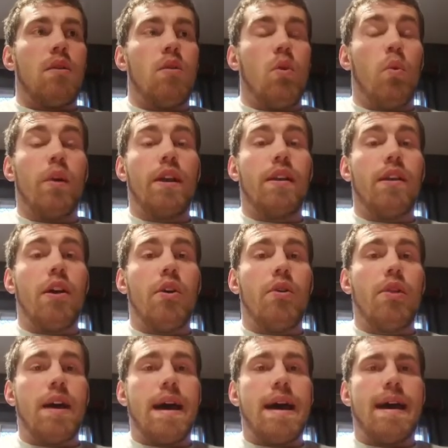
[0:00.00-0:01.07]
we know
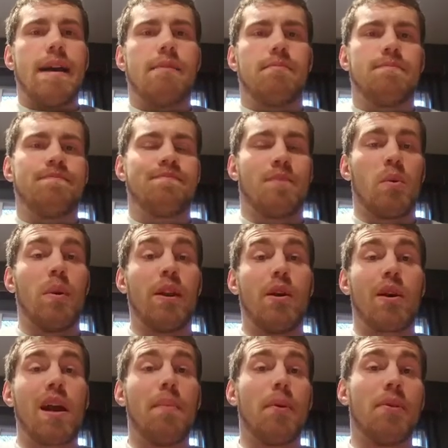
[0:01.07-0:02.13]
a
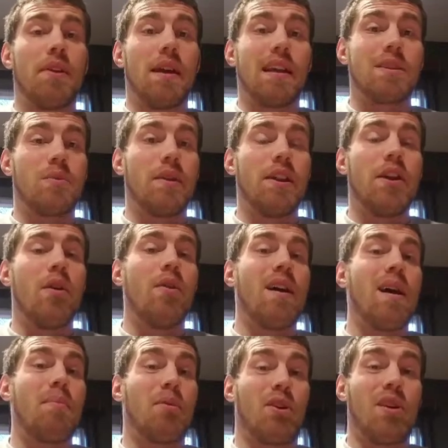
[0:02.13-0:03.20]
couple things. We know
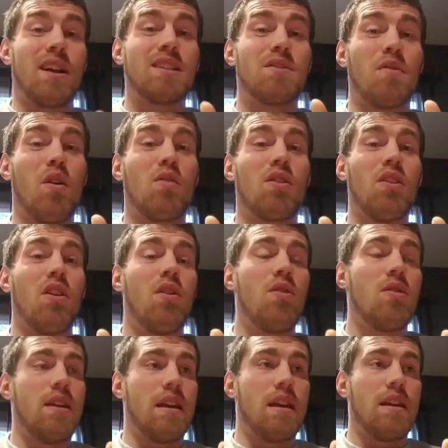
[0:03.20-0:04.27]
that progressive
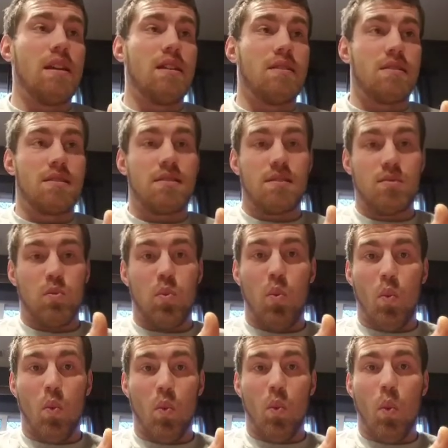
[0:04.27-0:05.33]
overload is
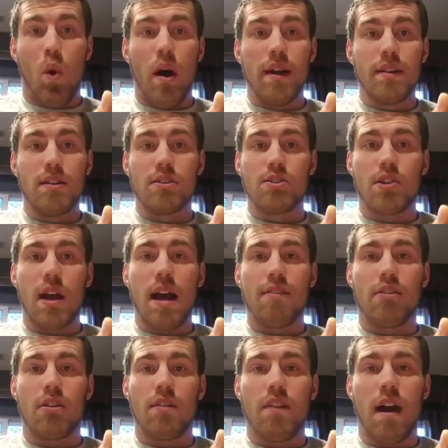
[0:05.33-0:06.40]
one
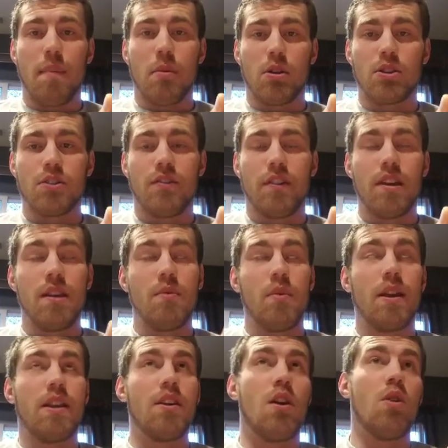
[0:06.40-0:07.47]
driver of hypertrophy, and
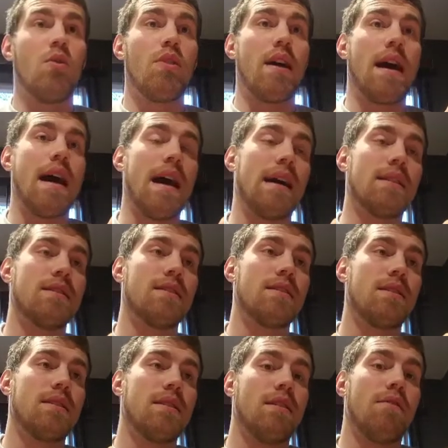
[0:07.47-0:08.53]
we know that
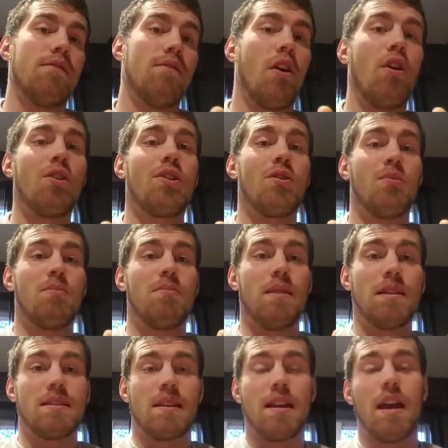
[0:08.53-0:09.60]
volume
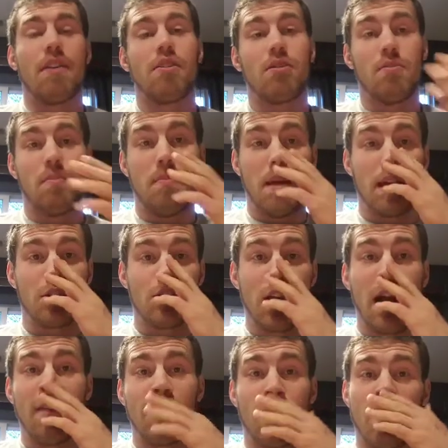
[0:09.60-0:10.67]
is another big
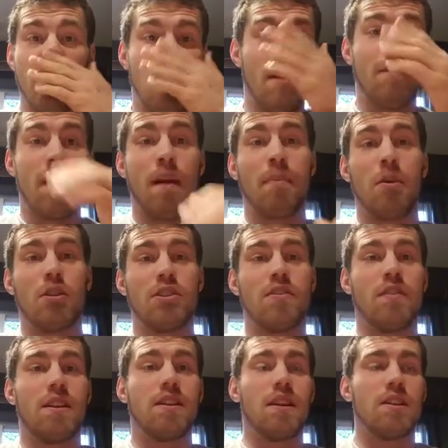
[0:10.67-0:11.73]
driver of
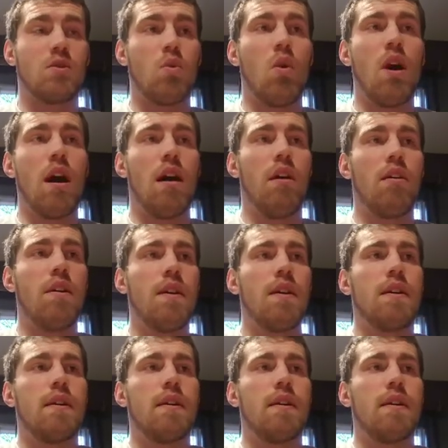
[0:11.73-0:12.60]
hypertrophy as well.